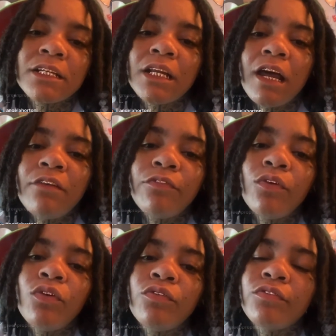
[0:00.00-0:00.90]
July
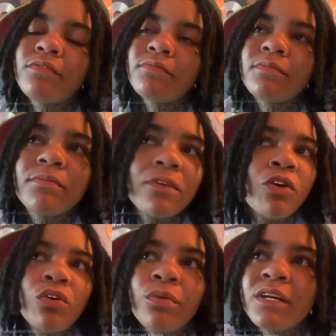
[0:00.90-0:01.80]
4th,
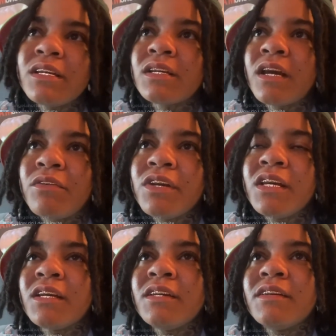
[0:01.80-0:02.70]
always, every
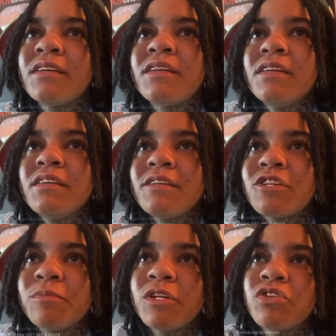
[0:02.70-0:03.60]
year.
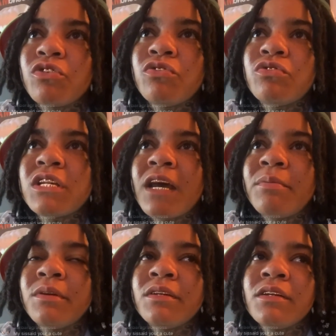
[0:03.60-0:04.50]
So make sure you
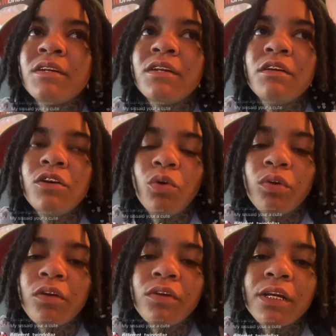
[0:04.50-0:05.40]
tap in,
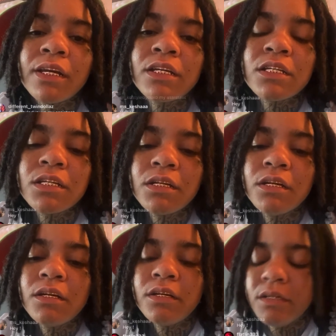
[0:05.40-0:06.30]
whatever the case.
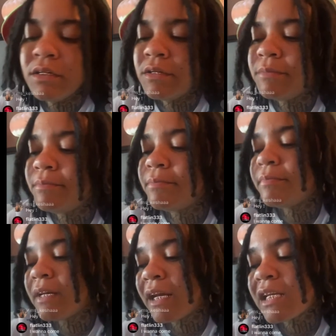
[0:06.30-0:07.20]
Um,
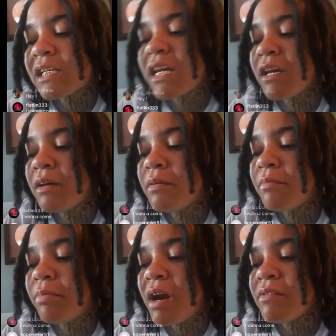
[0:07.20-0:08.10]
like I said,
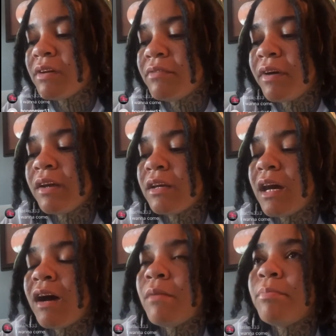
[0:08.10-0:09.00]
private invite.
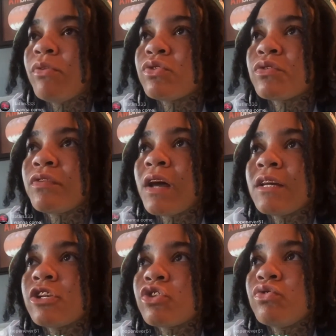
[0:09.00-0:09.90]
I'll post a
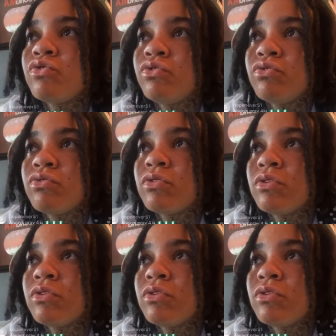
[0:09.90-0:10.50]
flyer soon.